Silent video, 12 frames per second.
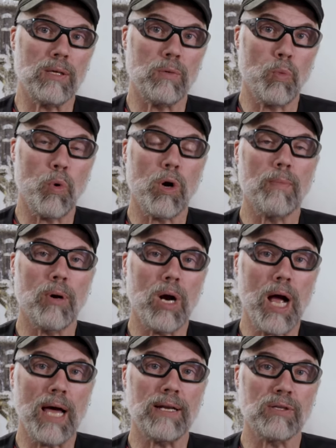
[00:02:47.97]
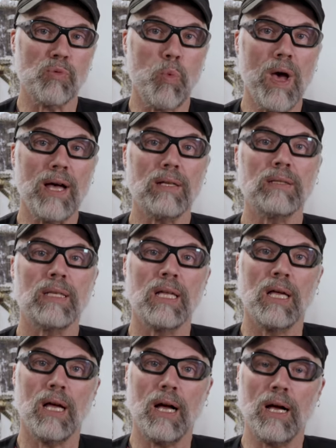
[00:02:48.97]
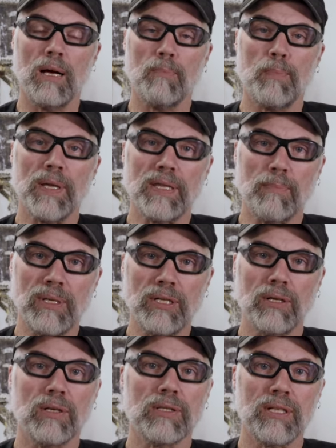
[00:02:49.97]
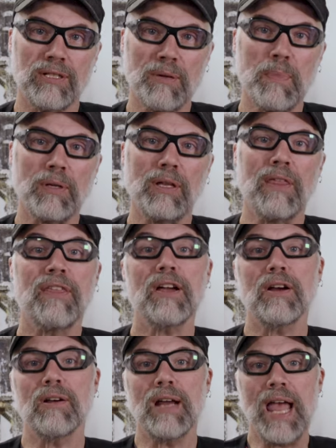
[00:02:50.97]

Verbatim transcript: warm or hot as well um, but the materials are typically thicker.